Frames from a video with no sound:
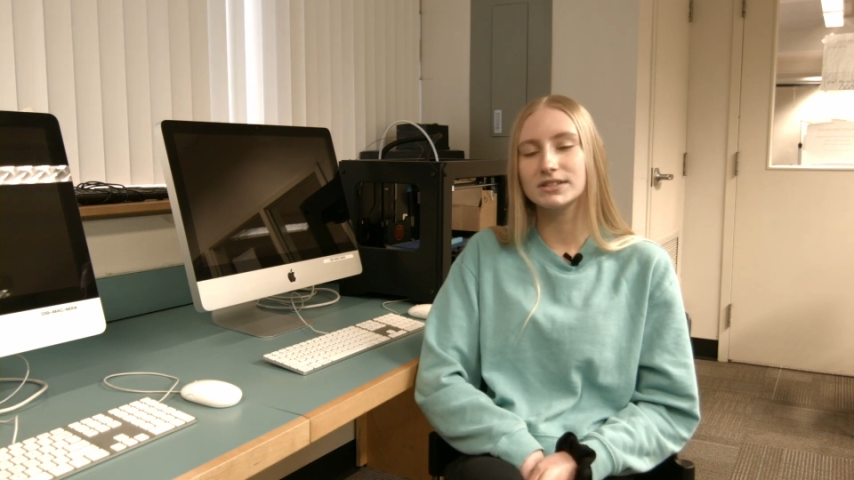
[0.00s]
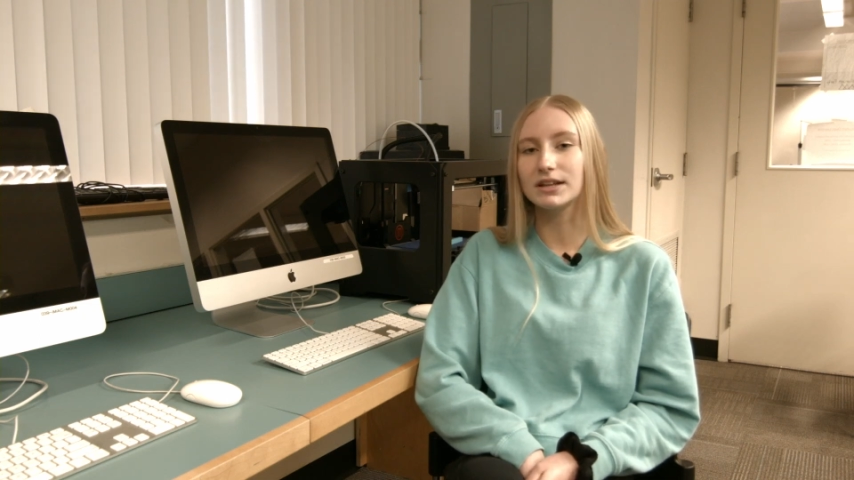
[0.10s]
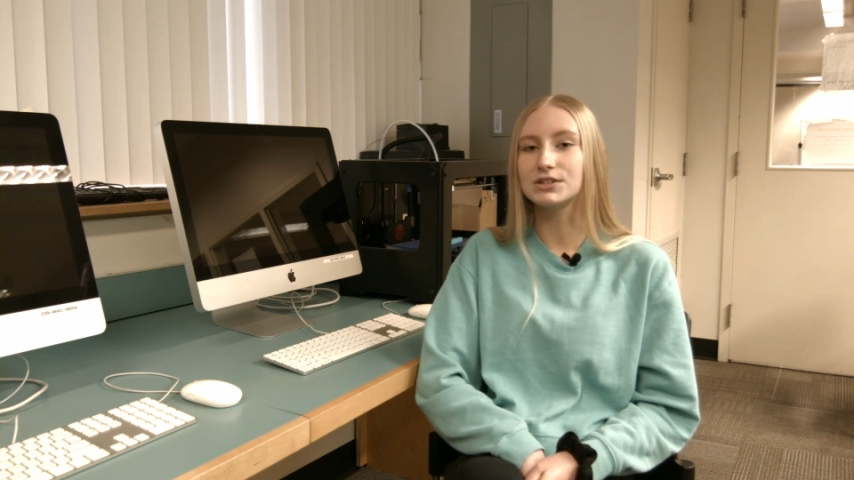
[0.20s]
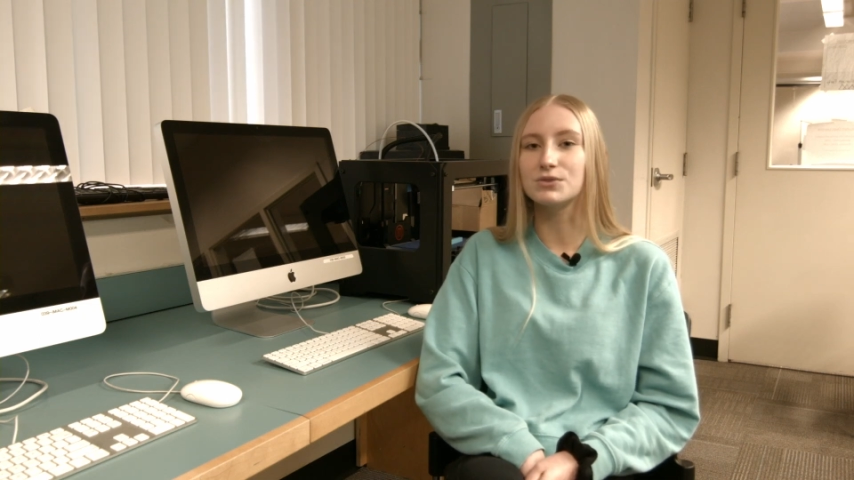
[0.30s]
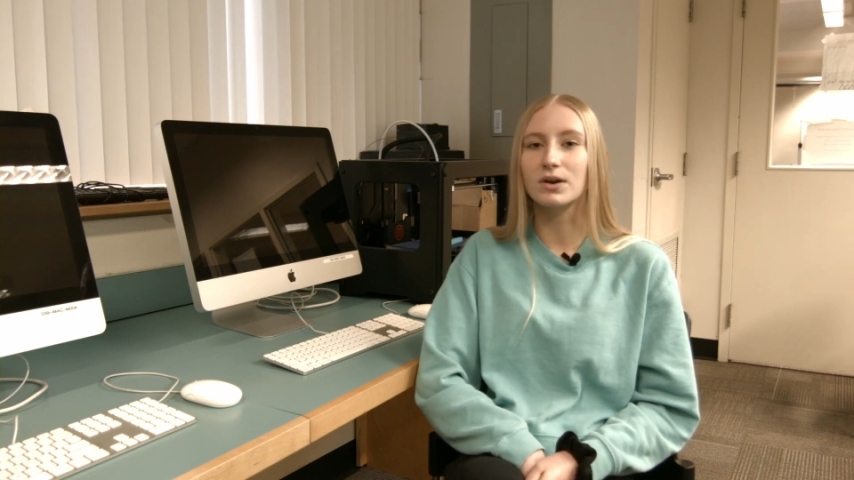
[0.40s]

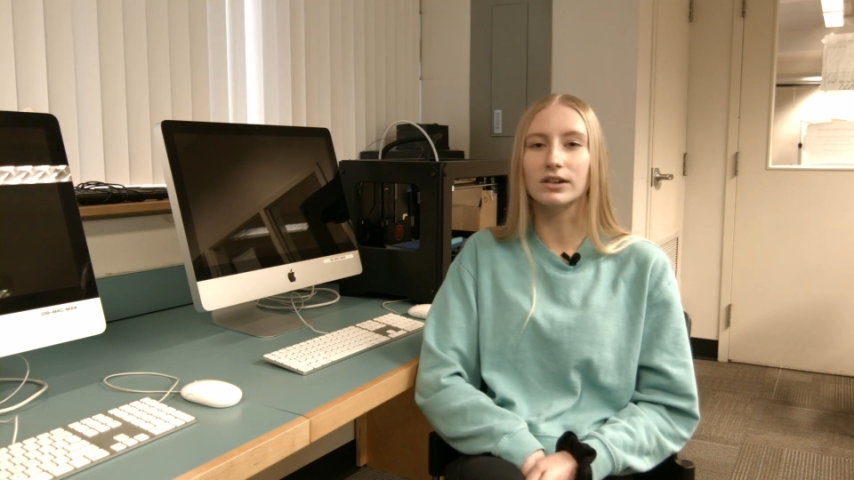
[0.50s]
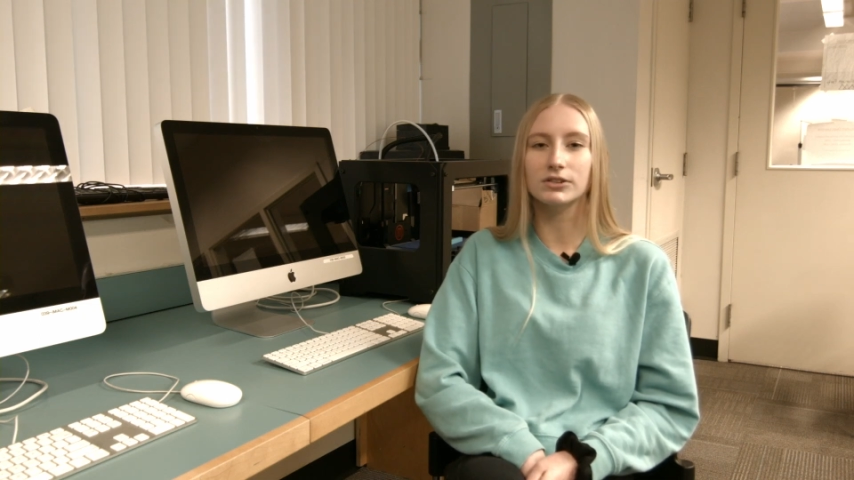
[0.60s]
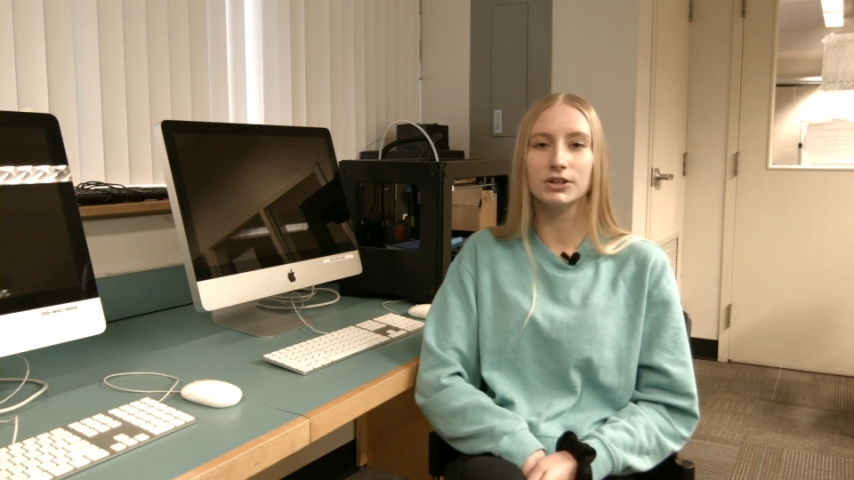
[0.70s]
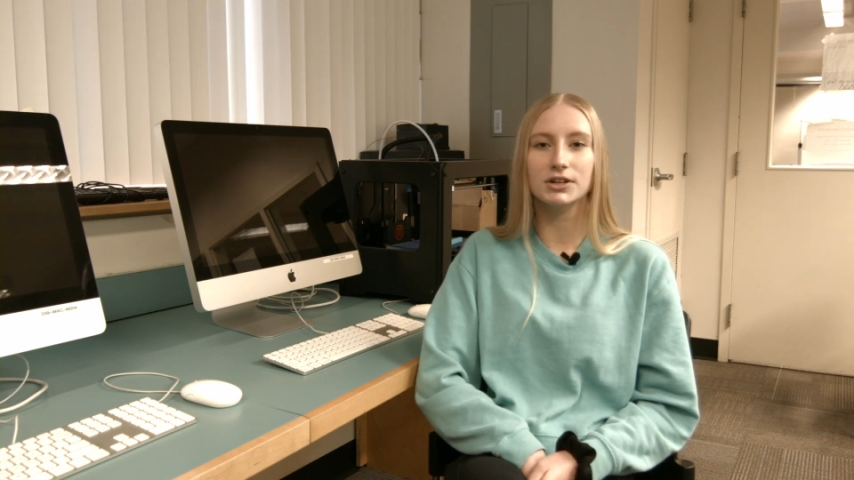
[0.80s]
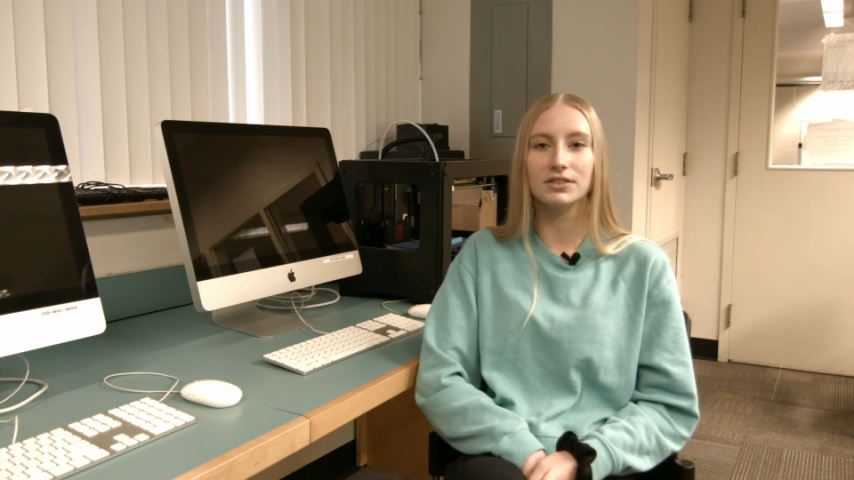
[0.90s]
things you want to
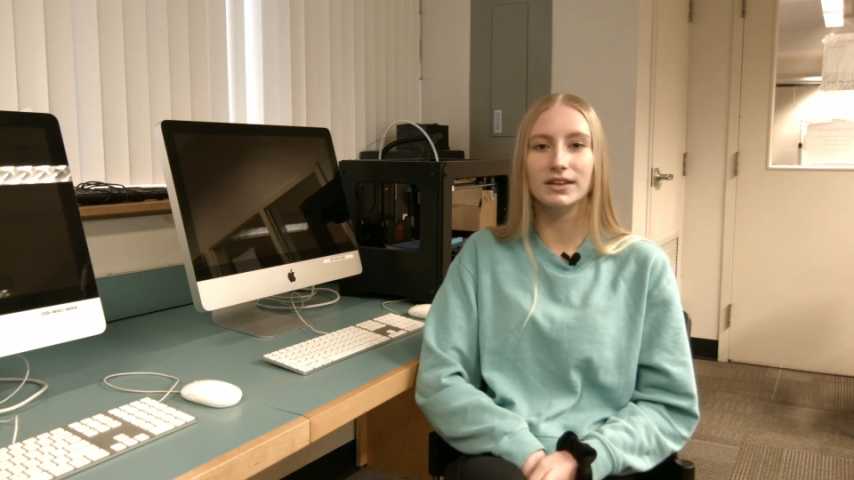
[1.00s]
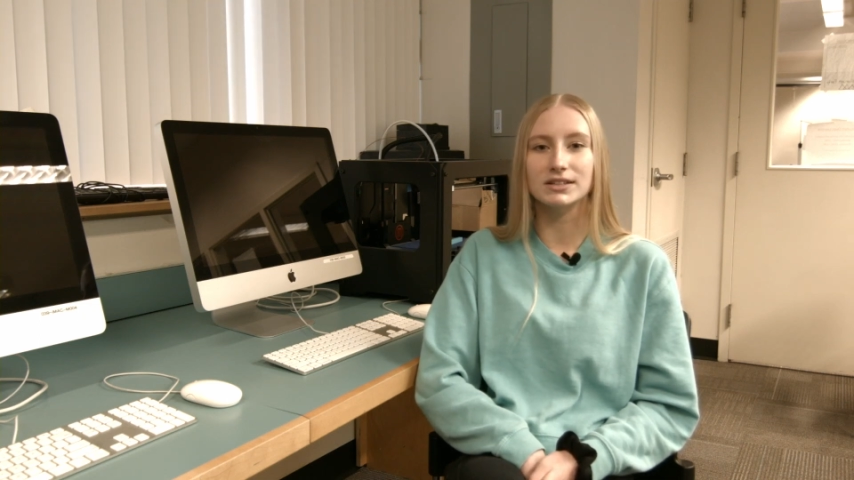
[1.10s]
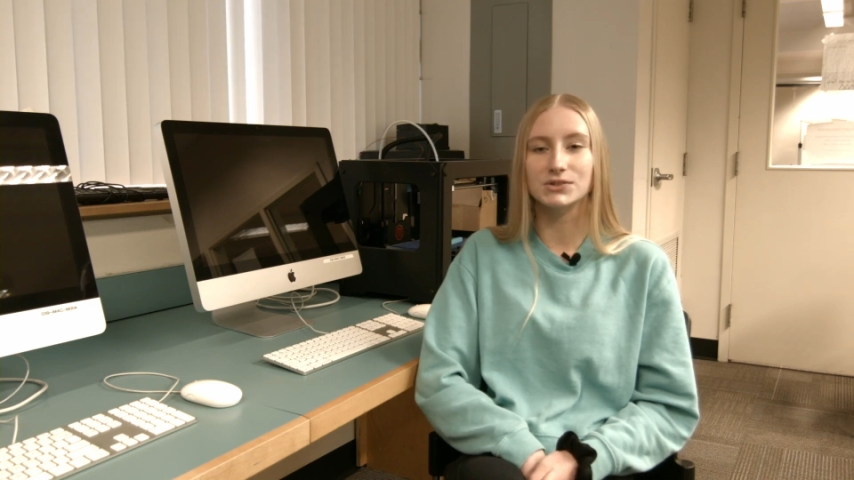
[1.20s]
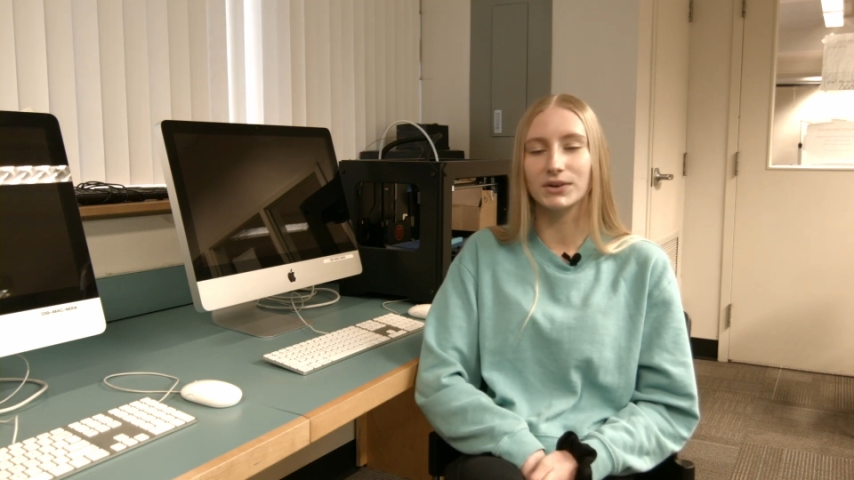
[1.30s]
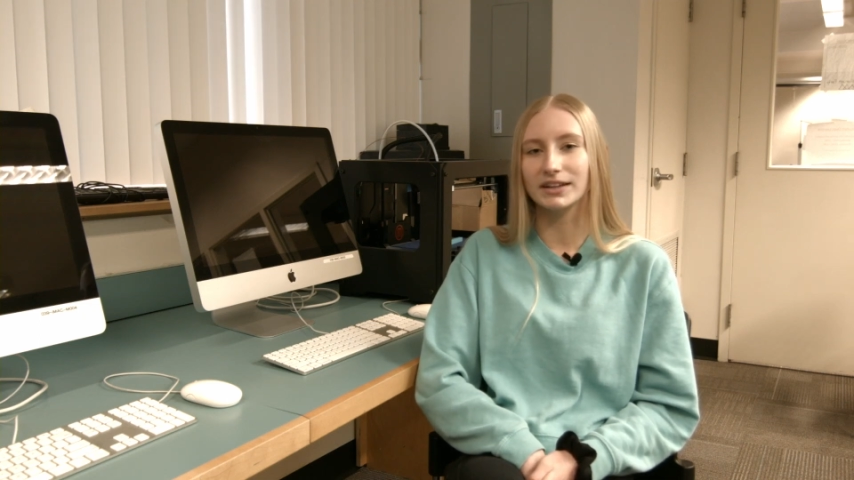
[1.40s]
learn,
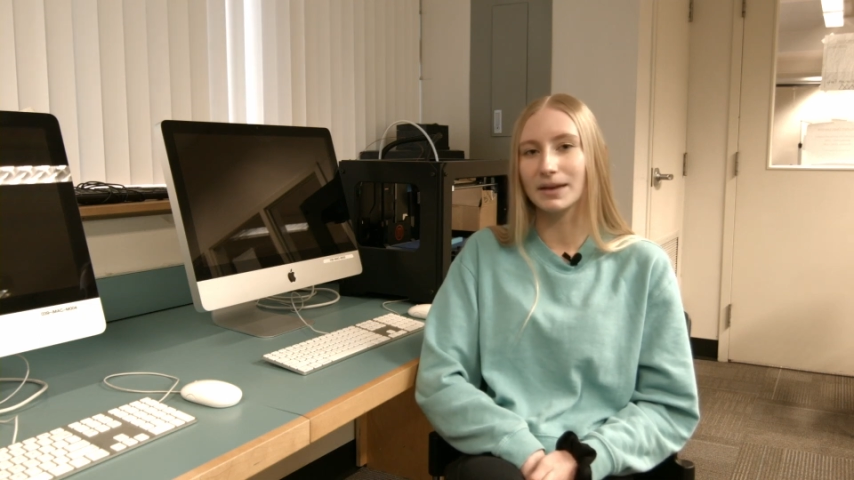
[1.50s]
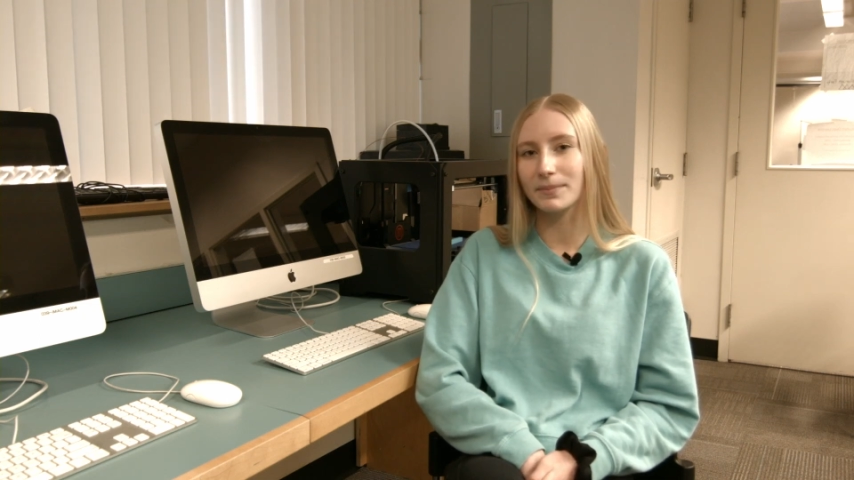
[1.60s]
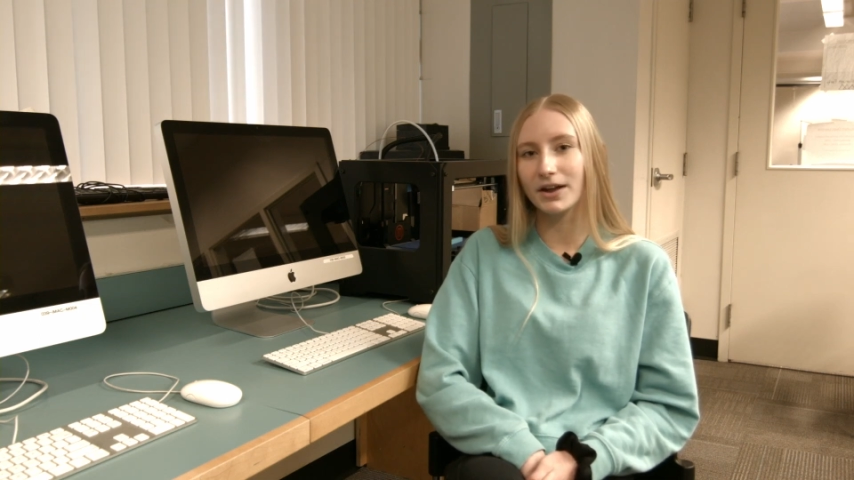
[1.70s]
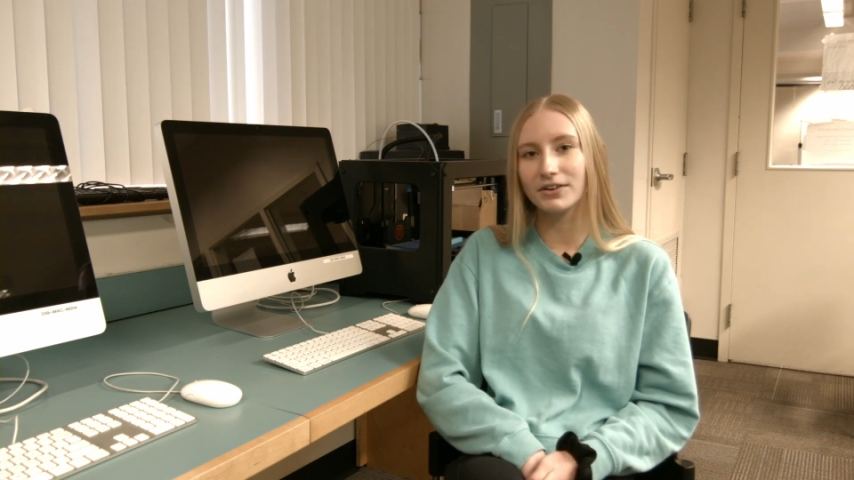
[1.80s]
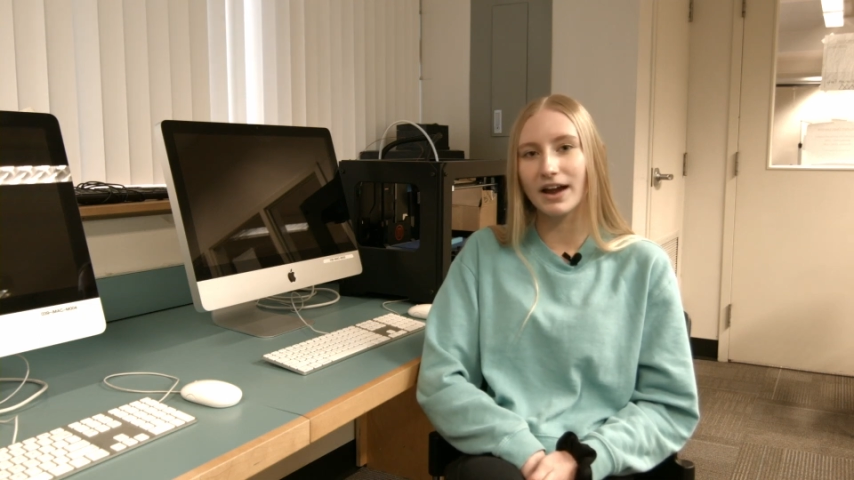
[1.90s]
things you want to get
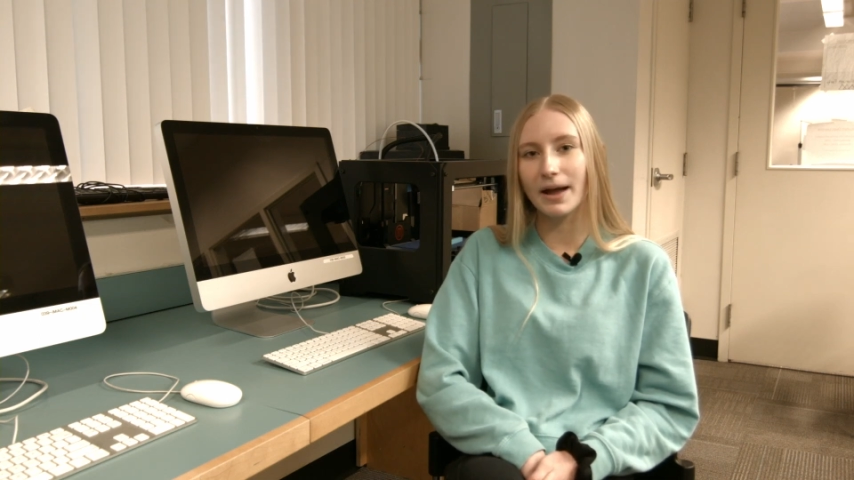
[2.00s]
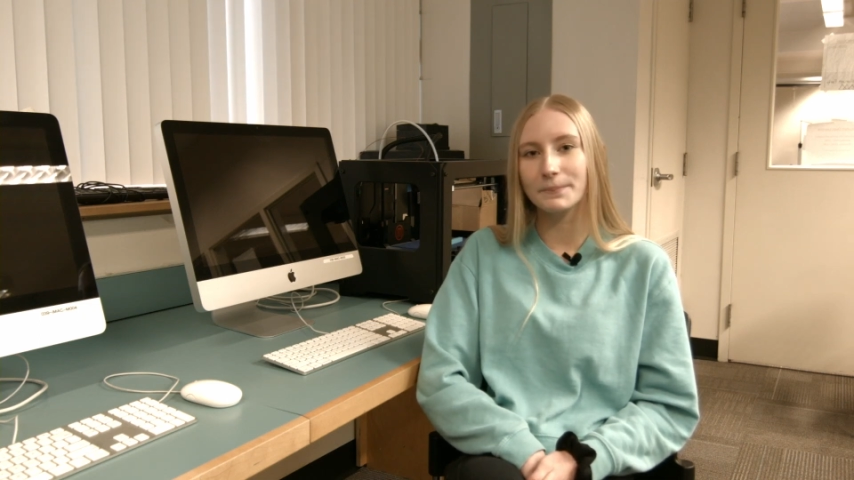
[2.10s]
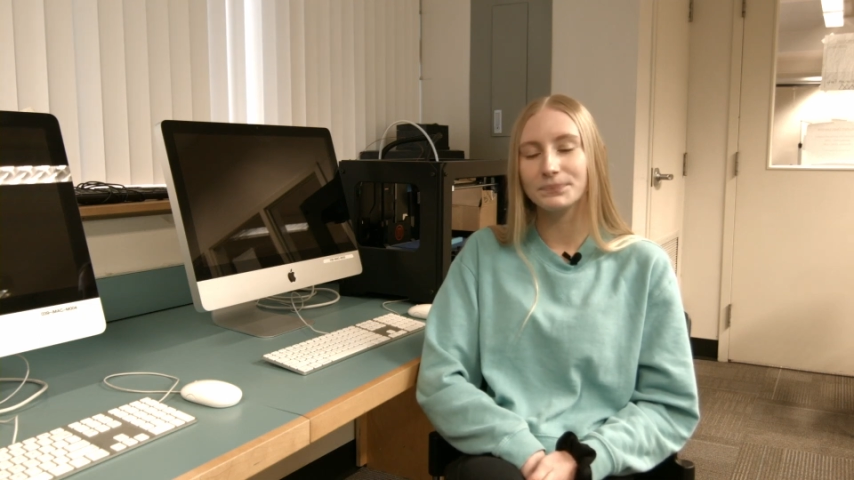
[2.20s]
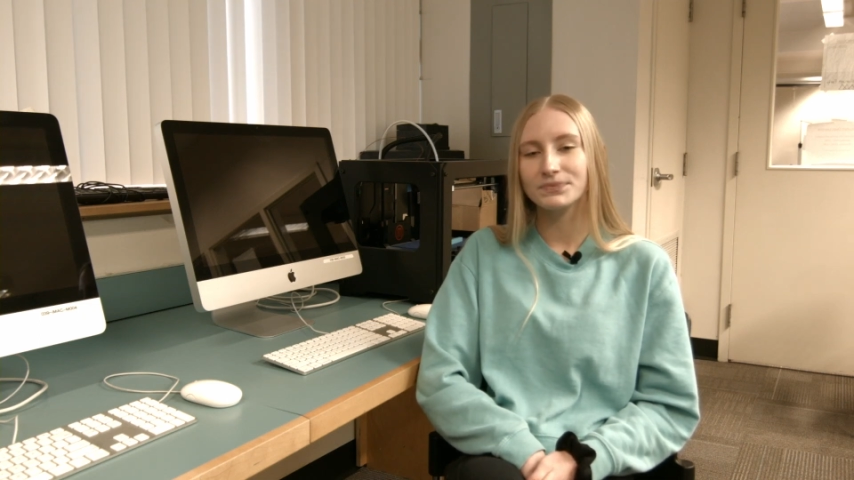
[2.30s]
better at,